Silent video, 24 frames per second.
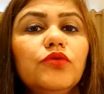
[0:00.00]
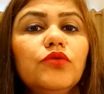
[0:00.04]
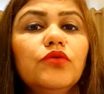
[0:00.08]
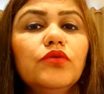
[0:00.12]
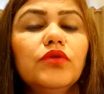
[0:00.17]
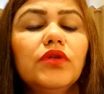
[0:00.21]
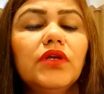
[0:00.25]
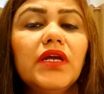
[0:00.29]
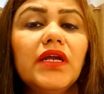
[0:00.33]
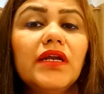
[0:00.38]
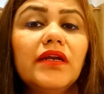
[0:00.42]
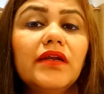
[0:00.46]

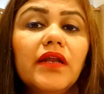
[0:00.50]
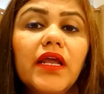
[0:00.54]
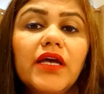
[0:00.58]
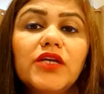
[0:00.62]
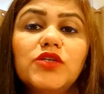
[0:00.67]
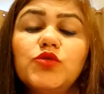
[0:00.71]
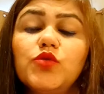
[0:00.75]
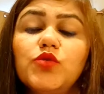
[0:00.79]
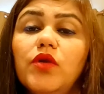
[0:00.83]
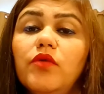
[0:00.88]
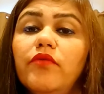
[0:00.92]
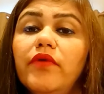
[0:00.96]
the
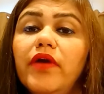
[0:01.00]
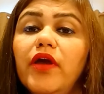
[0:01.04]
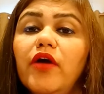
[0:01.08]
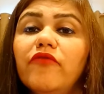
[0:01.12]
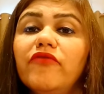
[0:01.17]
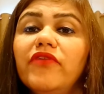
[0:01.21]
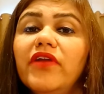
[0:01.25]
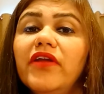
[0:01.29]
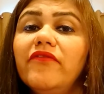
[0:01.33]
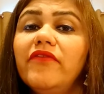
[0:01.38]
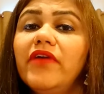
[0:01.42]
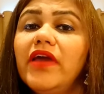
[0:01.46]
intellectual way of
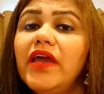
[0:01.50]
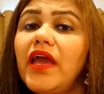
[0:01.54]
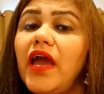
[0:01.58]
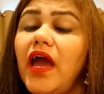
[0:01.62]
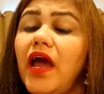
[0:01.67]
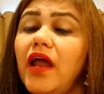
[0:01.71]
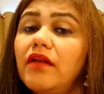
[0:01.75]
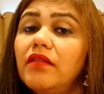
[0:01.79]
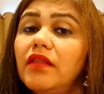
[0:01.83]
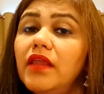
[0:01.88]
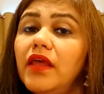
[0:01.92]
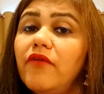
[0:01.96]
living
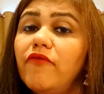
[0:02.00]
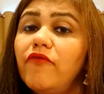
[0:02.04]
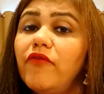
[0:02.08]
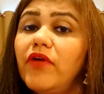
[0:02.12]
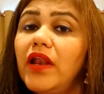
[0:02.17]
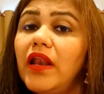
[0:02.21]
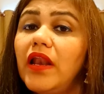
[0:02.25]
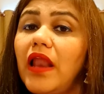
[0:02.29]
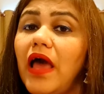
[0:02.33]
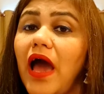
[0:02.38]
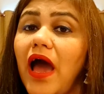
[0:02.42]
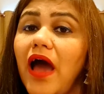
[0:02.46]
and they
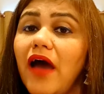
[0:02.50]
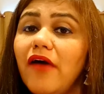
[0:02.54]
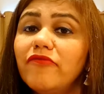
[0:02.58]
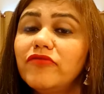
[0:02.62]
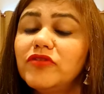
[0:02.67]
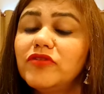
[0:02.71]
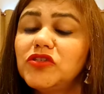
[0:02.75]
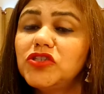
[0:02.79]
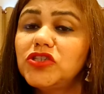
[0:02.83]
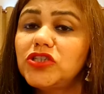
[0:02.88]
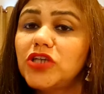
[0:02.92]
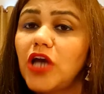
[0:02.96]
will have
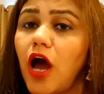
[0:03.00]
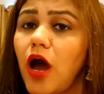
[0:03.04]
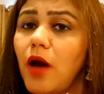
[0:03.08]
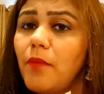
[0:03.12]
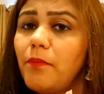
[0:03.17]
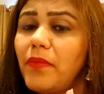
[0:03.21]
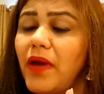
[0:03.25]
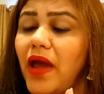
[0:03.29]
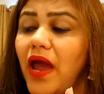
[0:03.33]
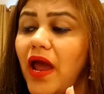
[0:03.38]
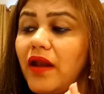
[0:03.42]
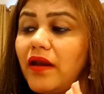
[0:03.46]
sharp
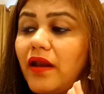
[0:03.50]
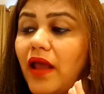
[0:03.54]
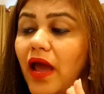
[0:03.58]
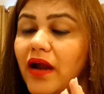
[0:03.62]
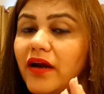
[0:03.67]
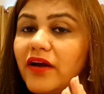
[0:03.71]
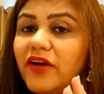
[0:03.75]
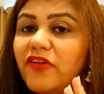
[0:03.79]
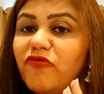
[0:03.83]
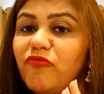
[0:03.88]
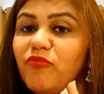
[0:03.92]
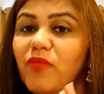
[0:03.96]
and
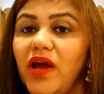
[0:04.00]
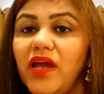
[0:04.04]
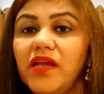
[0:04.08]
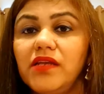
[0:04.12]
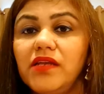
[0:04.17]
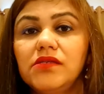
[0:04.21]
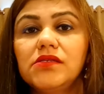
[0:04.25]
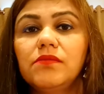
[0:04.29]
active mind